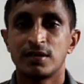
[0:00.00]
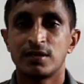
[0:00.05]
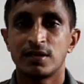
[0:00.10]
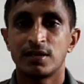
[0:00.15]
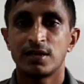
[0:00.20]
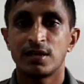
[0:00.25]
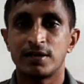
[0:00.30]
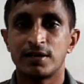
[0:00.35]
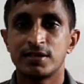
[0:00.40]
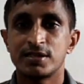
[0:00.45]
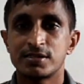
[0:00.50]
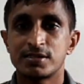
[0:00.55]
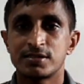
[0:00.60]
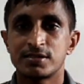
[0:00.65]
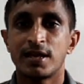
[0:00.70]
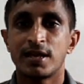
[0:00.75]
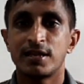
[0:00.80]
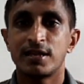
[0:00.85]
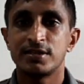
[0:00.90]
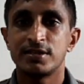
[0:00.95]
He
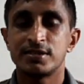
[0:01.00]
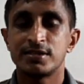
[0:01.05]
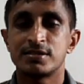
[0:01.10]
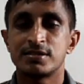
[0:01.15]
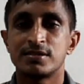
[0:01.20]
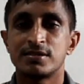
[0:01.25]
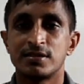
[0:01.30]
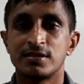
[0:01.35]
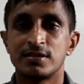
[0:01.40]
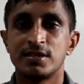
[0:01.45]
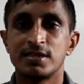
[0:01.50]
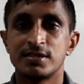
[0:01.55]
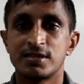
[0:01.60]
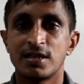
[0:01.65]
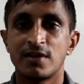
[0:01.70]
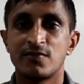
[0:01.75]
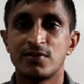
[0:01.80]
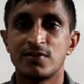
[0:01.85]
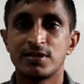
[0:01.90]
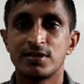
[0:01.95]
understands this, this
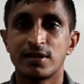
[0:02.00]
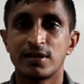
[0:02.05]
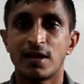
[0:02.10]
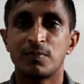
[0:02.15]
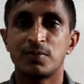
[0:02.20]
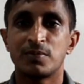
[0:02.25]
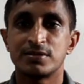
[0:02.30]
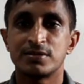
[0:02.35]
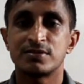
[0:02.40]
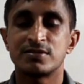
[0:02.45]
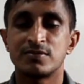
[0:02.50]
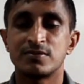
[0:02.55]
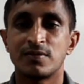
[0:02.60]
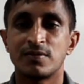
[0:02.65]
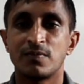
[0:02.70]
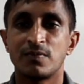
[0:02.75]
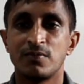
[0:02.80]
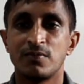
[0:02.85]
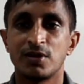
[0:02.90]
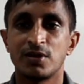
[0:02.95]
everything happens
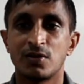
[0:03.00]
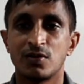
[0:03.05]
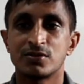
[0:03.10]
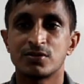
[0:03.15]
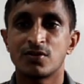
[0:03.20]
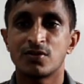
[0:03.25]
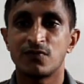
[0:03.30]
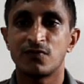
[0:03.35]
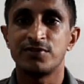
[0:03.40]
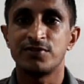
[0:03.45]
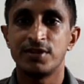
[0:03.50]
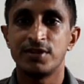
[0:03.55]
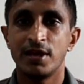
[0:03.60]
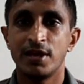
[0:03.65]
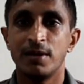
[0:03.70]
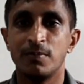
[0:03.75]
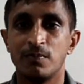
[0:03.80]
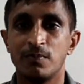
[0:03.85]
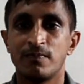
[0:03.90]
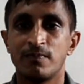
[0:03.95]
because of
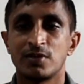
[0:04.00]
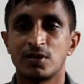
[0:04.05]
them.